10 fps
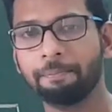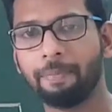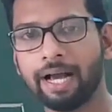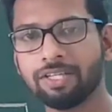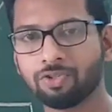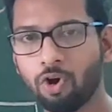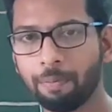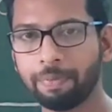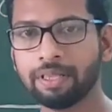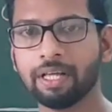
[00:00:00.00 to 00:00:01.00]
by
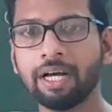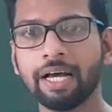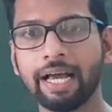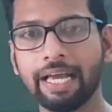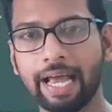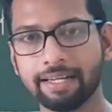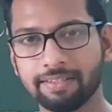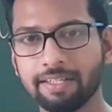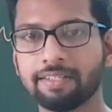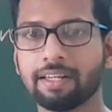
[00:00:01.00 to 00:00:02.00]
stopping the
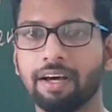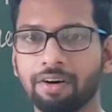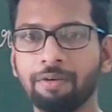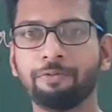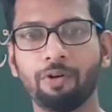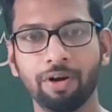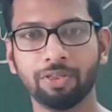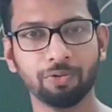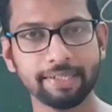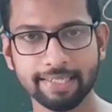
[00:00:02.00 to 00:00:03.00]
excess current flowing
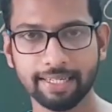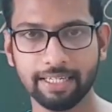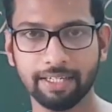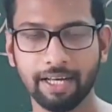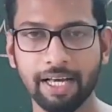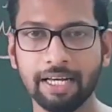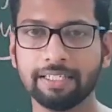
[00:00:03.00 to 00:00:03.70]
through the circuit.